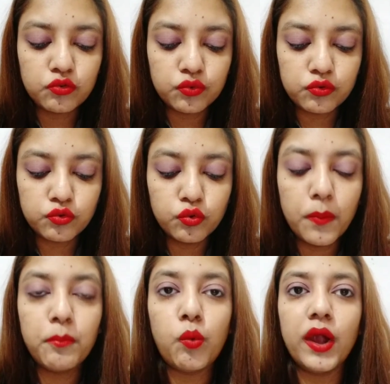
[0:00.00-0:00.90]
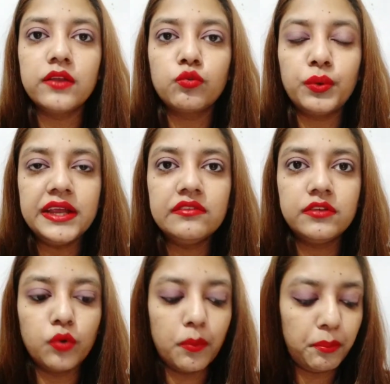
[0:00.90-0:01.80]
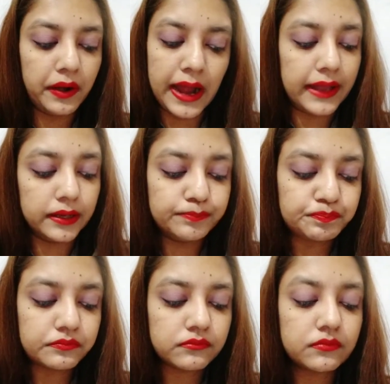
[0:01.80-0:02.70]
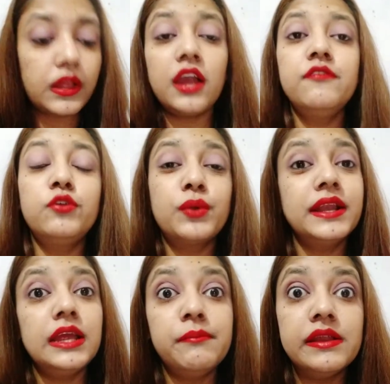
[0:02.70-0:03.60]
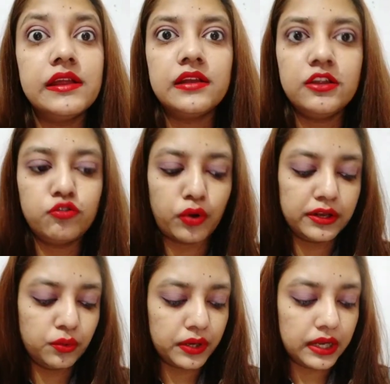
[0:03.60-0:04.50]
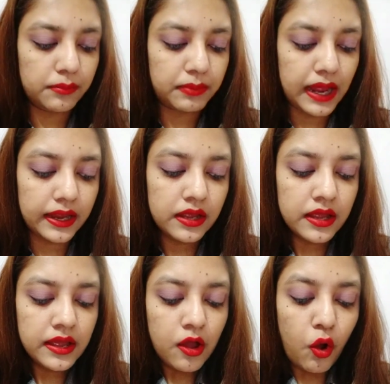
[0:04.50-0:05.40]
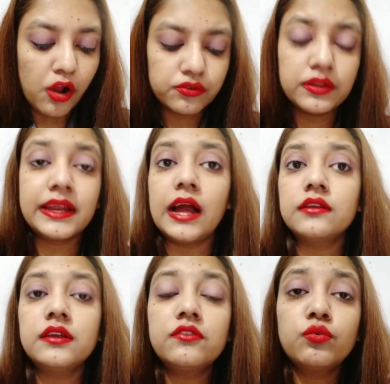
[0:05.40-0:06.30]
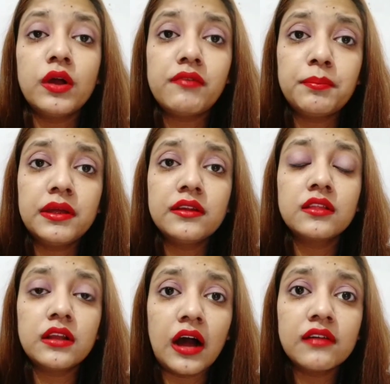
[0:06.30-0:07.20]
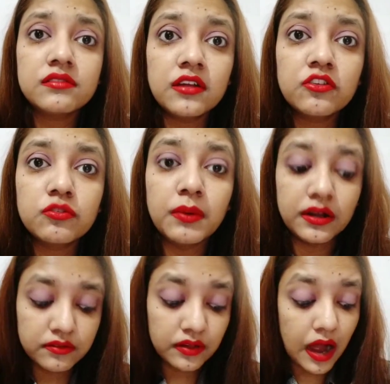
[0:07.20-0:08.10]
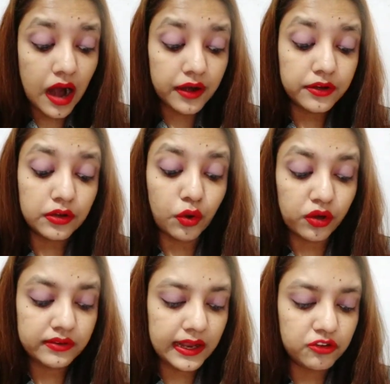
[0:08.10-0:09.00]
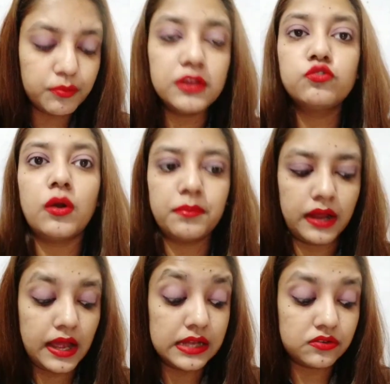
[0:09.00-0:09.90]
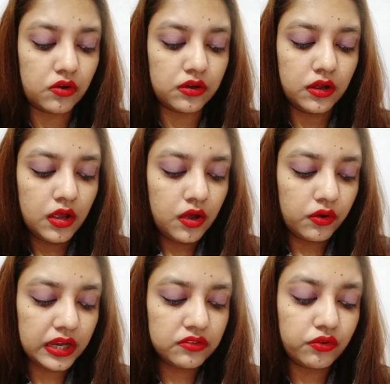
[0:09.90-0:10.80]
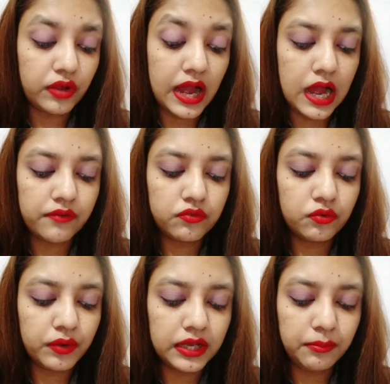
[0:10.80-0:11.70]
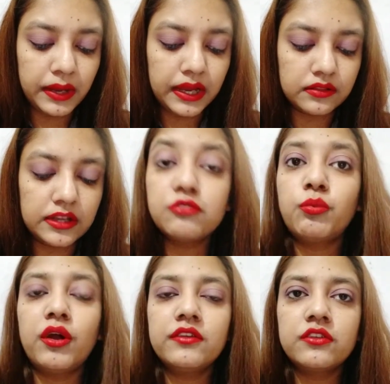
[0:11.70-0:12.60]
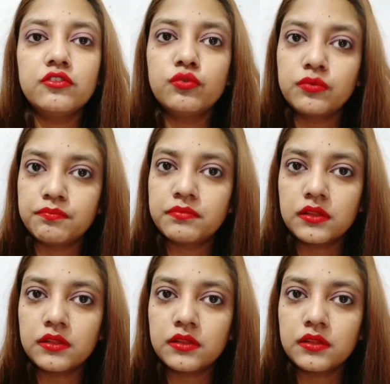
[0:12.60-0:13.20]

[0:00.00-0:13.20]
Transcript: is 2.30 per annum if you can immediately join you can apply also the candidates who have appeared in the last six months are not eligible to apply at all okay so you have to really make these points into